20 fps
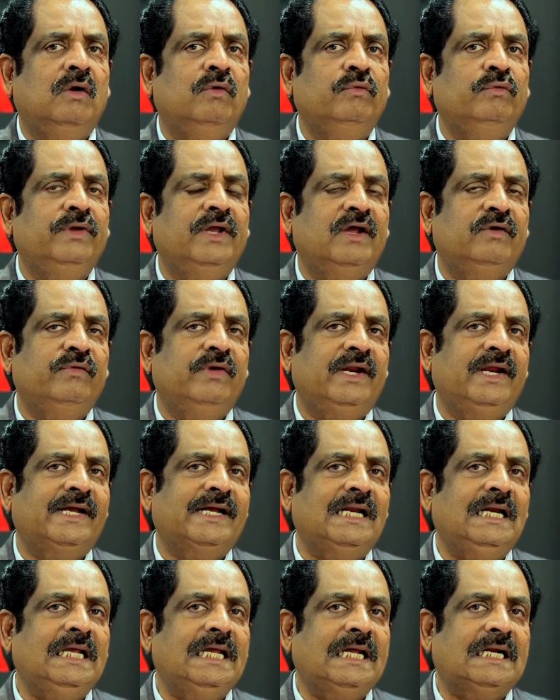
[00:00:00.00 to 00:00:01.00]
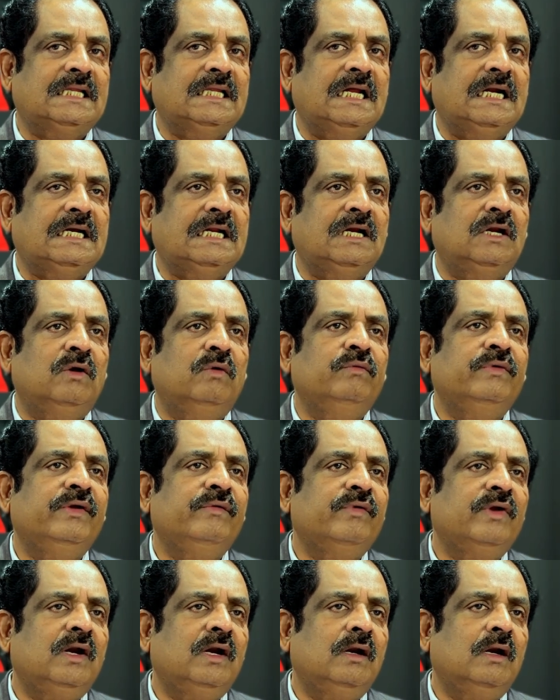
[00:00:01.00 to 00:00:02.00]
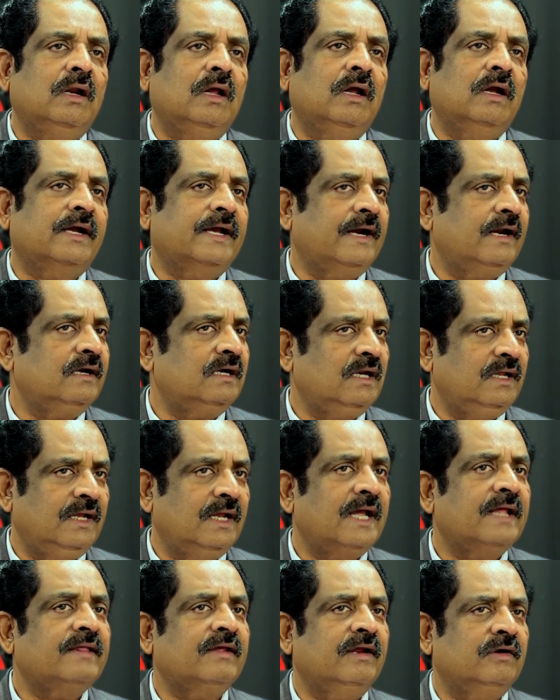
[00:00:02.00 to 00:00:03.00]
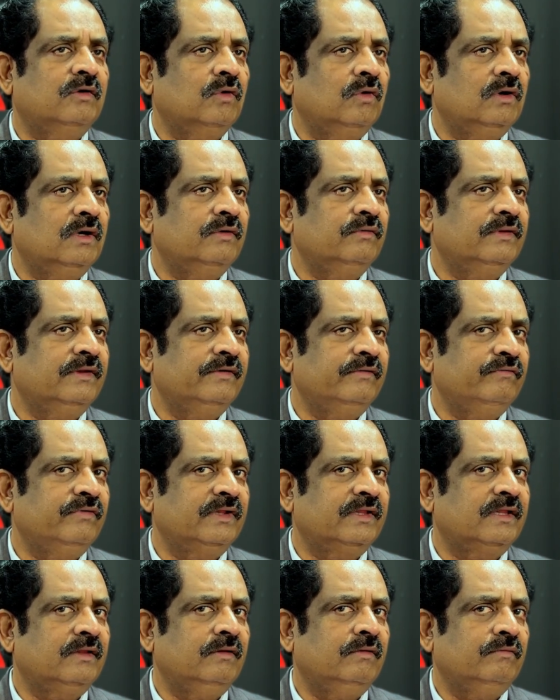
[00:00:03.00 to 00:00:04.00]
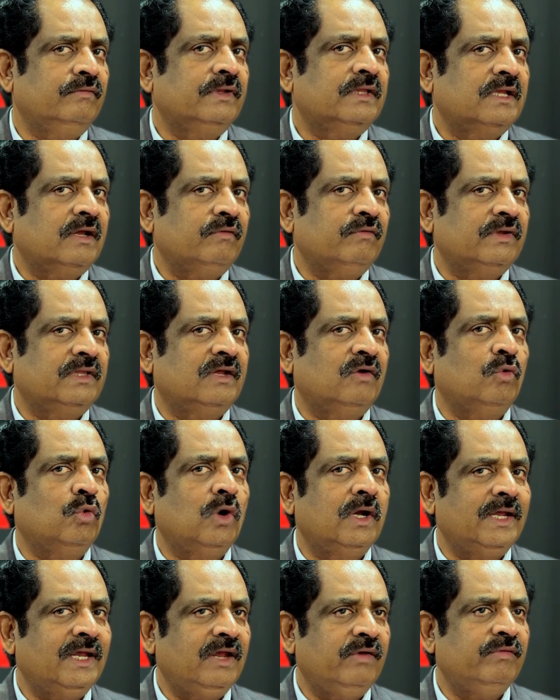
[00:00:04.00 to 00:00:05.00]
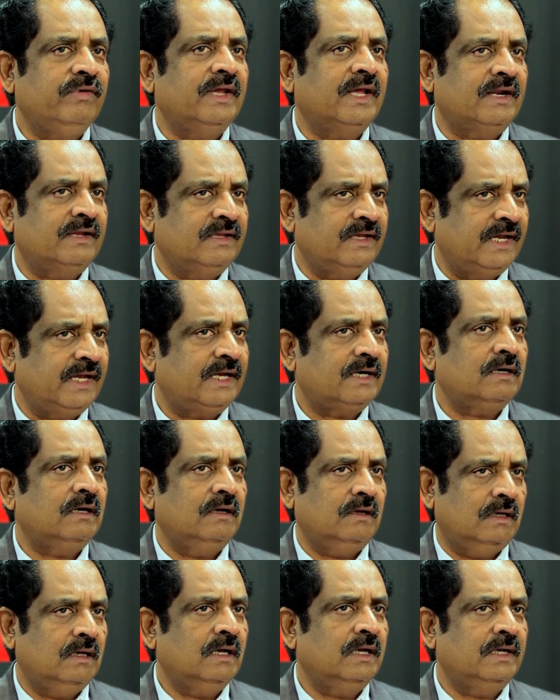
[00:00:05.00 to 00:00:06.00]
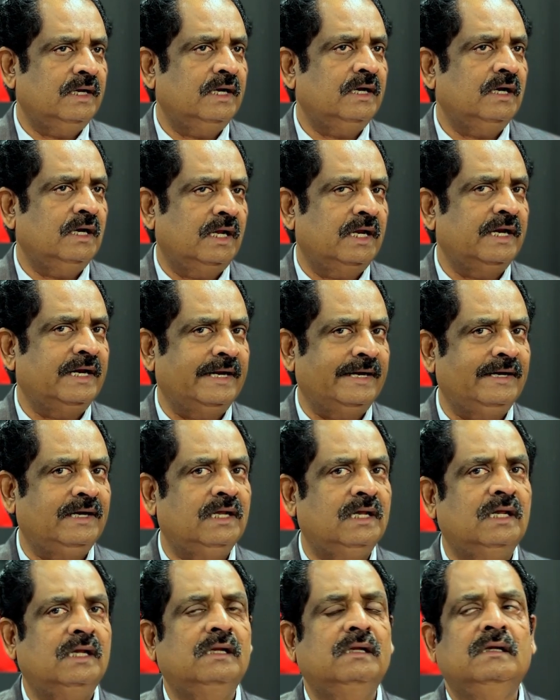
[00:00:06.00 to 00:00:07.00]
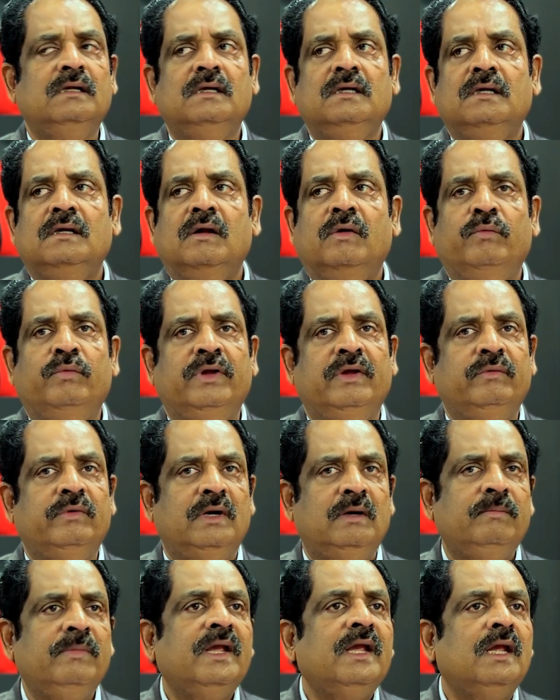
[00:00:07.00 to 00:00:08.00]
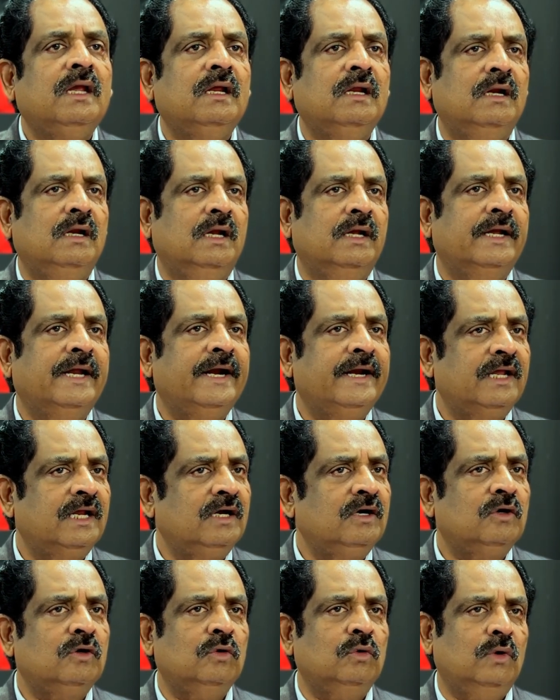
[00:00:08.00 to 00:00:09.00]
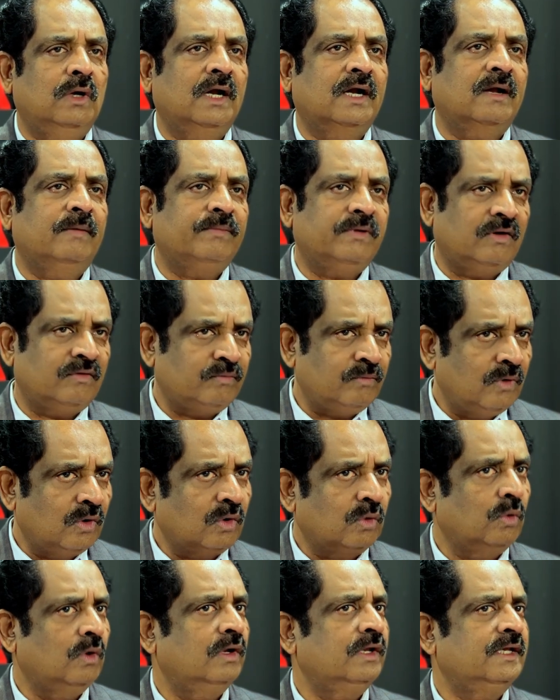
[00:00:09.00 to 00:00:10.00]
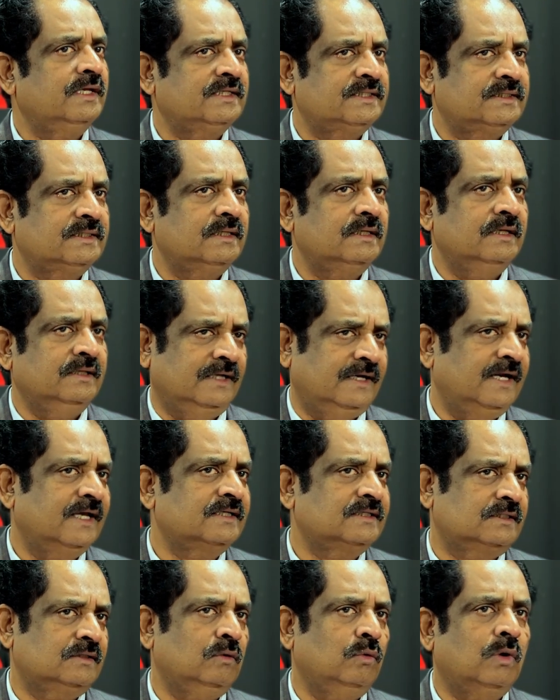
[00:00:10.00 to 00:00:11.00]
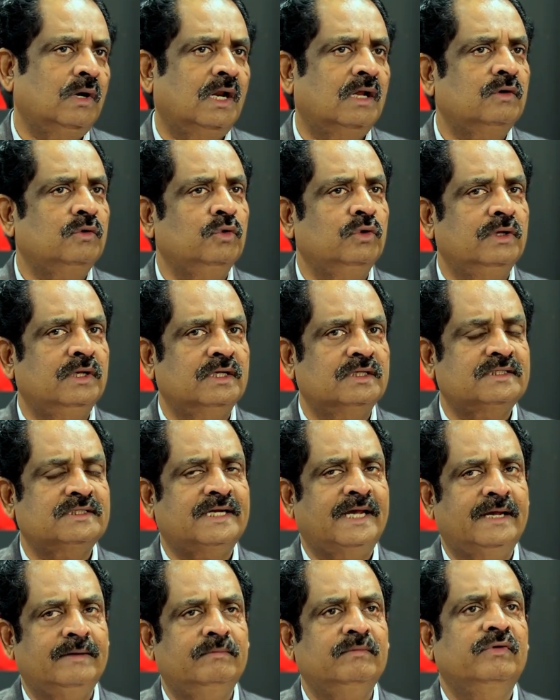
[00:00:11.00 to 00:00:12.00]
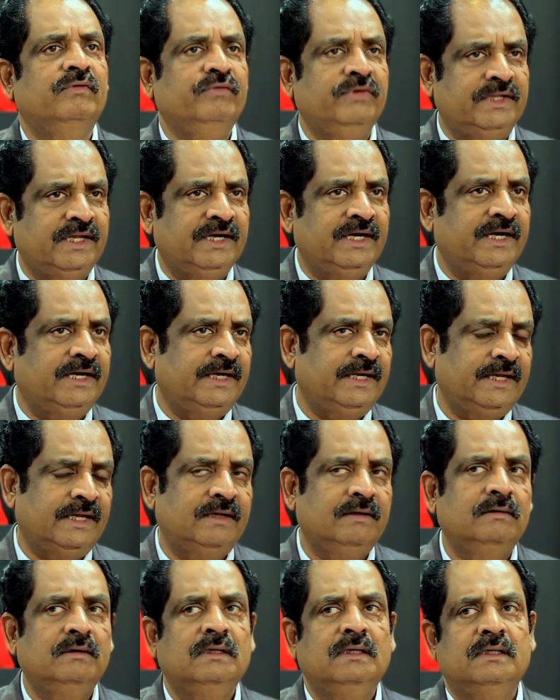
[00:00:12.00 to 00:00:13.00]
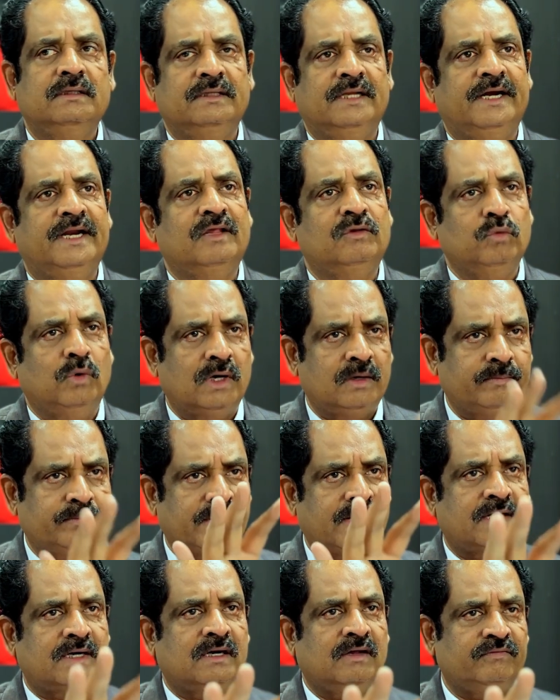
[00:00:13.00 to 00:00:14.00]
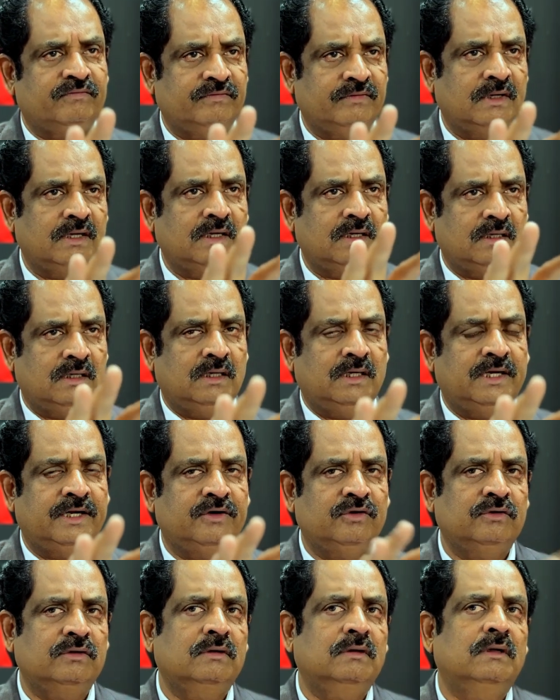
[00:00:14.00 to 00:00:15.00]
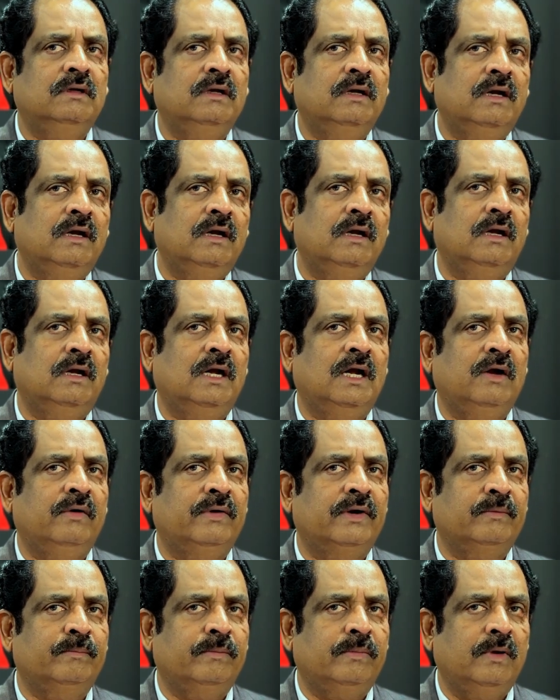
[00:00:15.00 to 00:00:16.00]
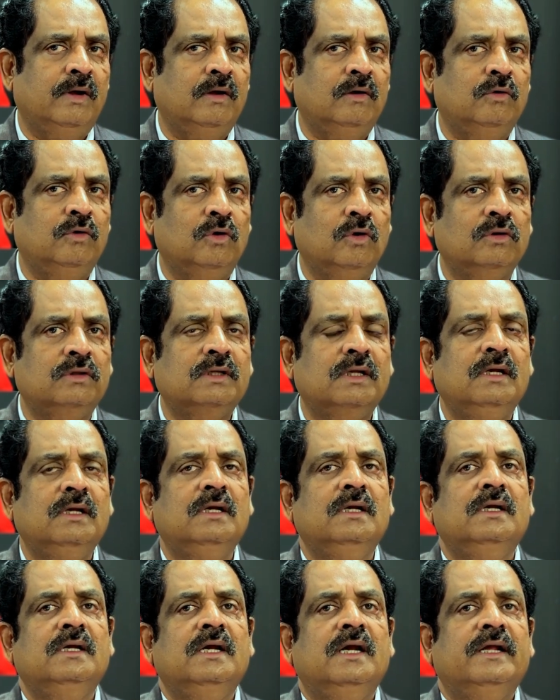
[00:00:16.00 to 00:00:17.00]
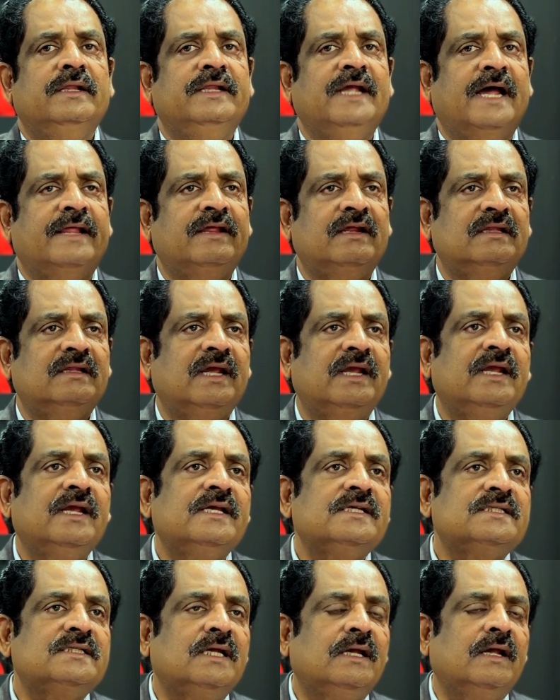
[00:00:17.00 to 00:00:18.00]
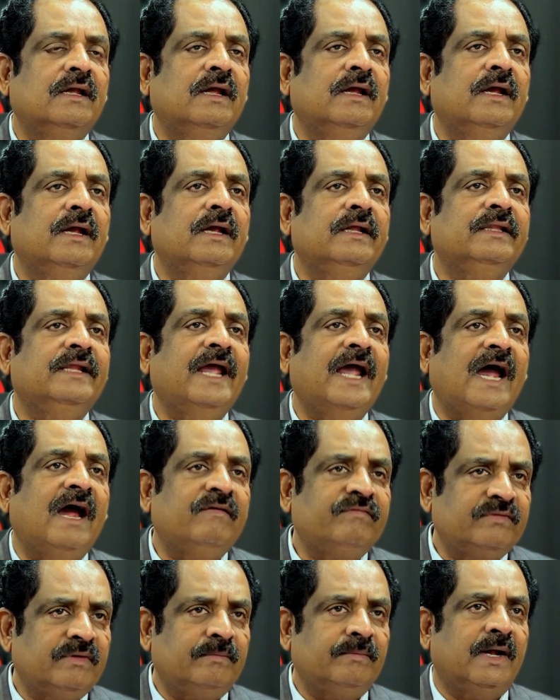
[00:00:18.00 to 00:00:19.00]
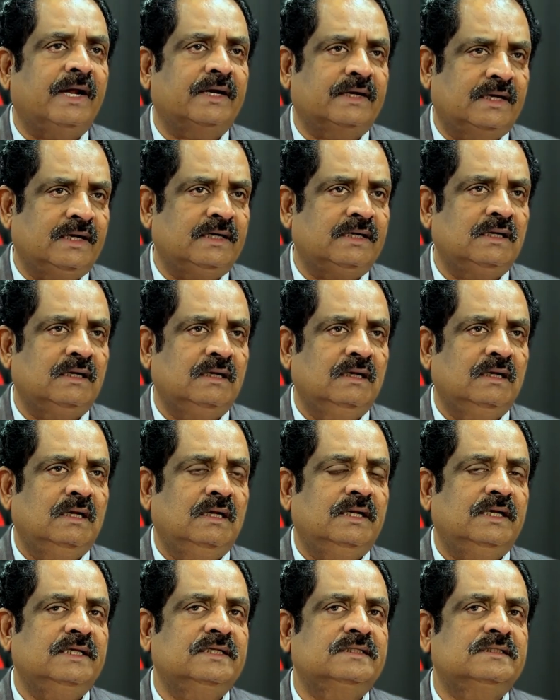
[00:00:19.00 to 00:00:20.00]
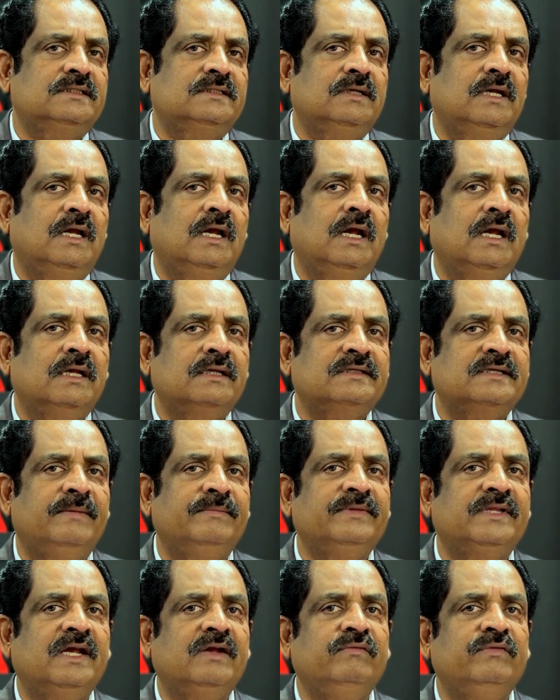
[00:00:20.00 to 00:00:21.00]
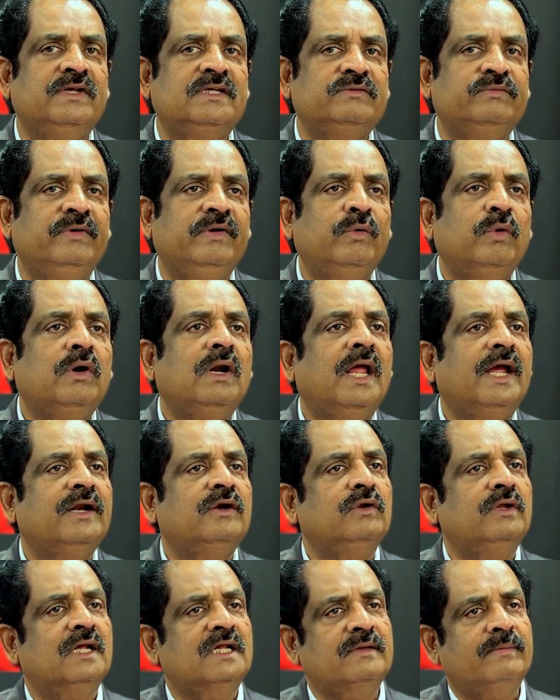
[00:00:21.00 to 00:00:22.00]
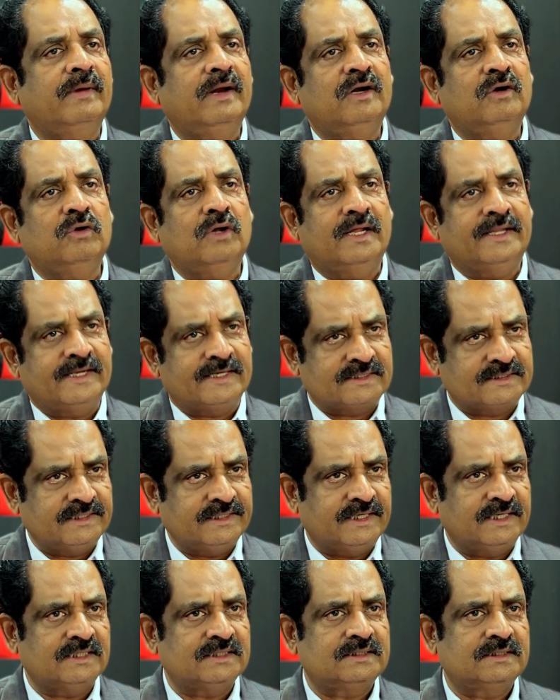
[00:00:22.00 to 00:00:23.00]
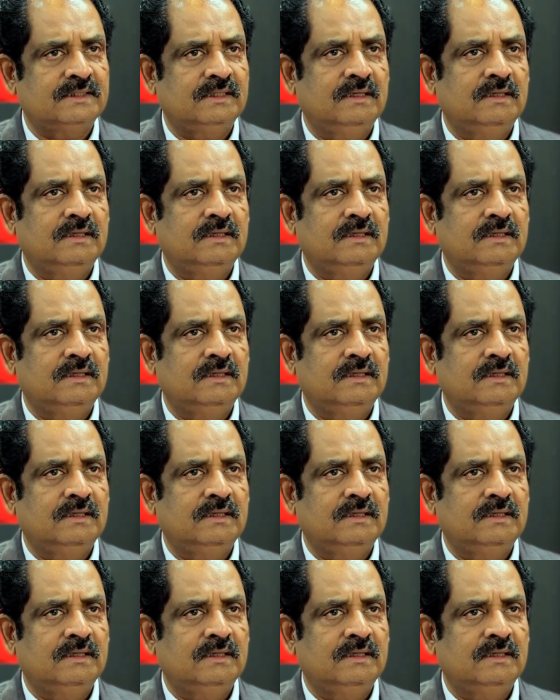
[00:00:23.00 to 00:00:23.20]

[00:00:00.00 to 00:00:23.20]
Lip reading: we are very clear that we will currently, as I told you, with the OE we are there in India. We will be getting into a couple of more OEs in the next 1 or 2 years' time within India. That is one part of our growth. The other thing is the aftermarket is something which we would like to expand to other cities.